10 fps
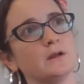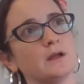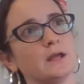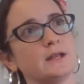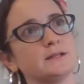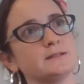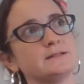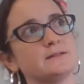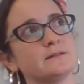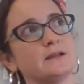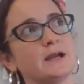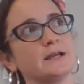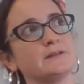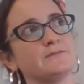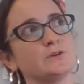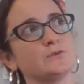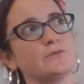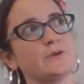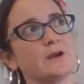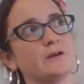and instantly I can feel
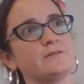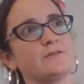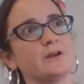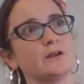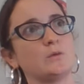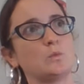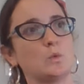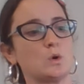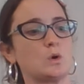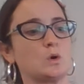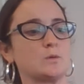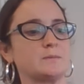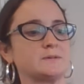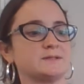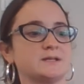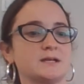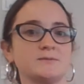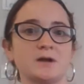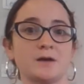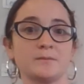very, very warm steam
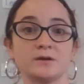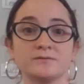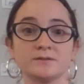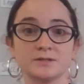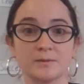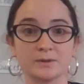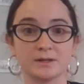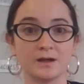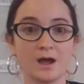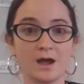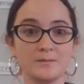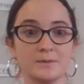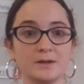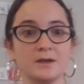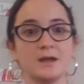coming off the top of the cup